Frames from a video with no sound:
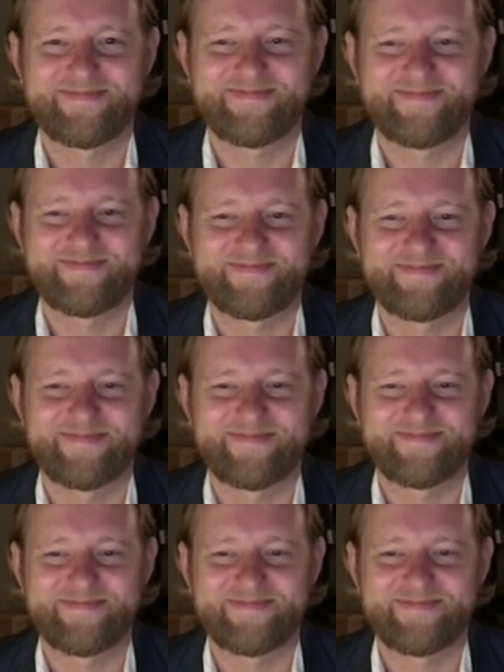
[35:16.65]

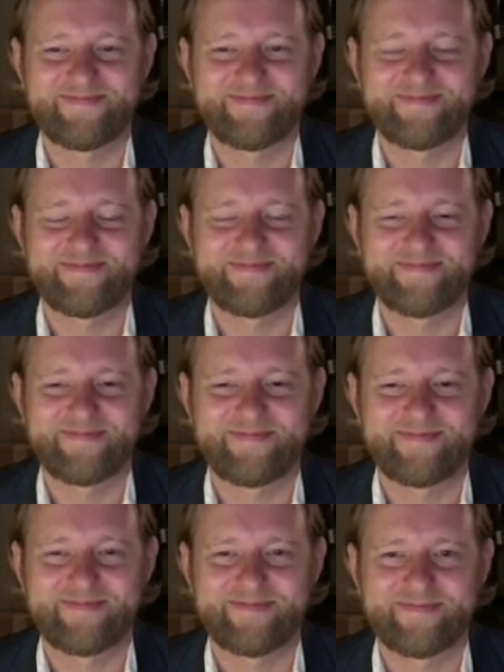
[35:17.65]

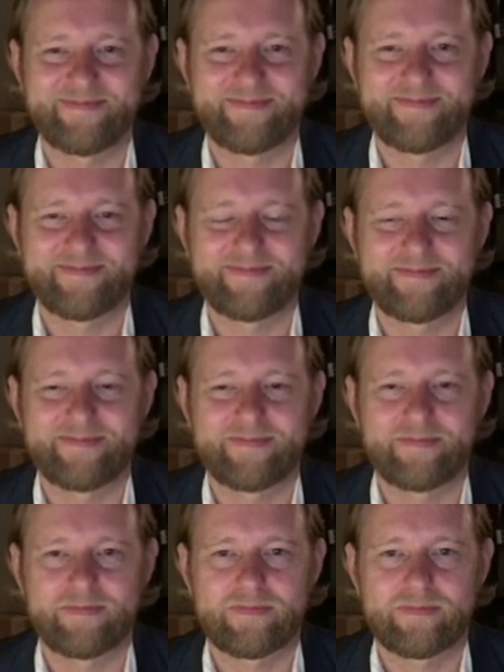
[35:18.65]

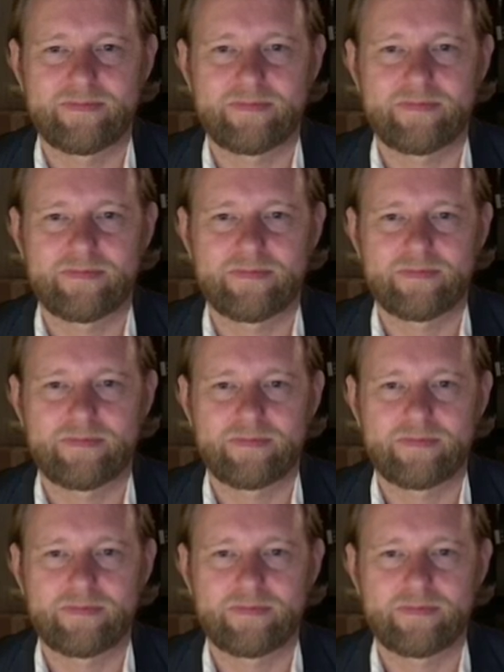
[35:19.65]

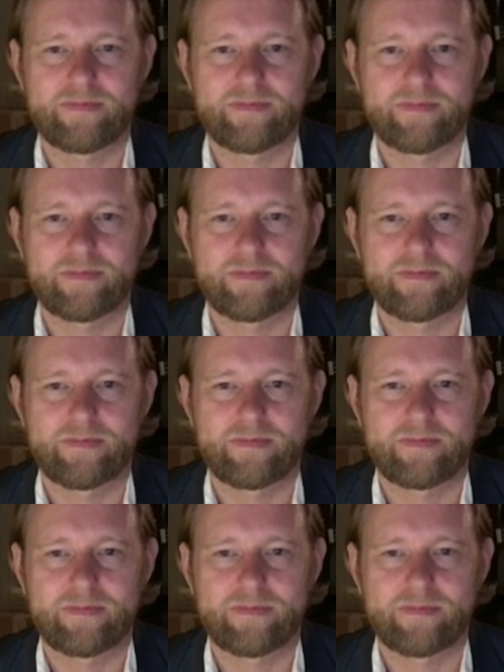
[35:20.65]

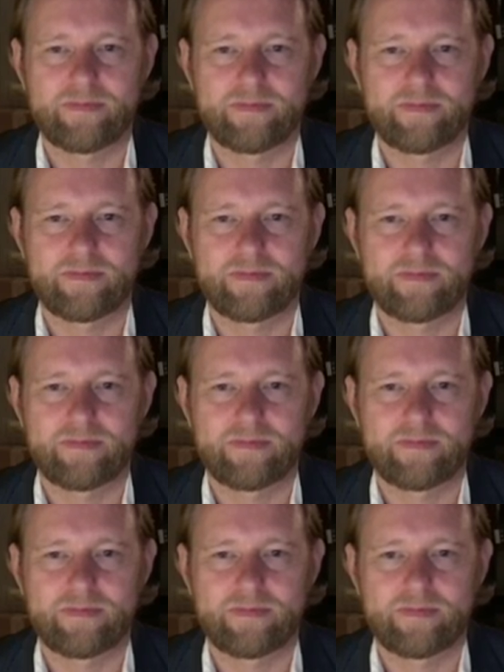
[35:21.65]

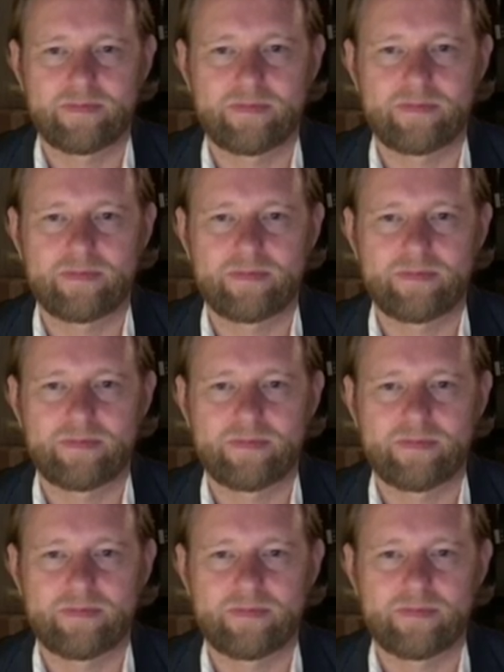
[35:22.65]

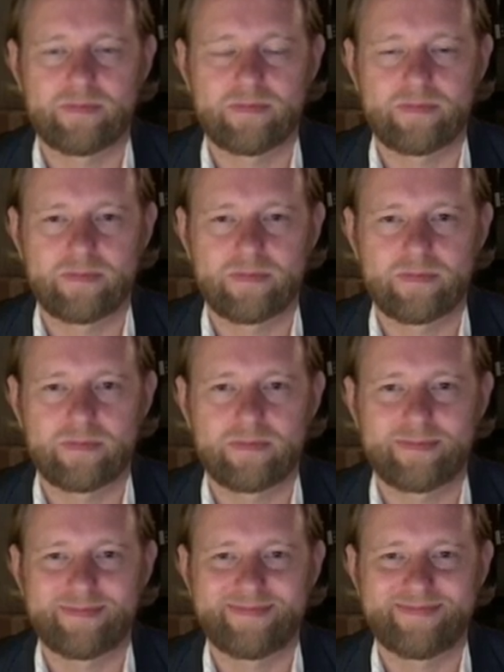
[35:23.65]
No words are spoken by the person on screen.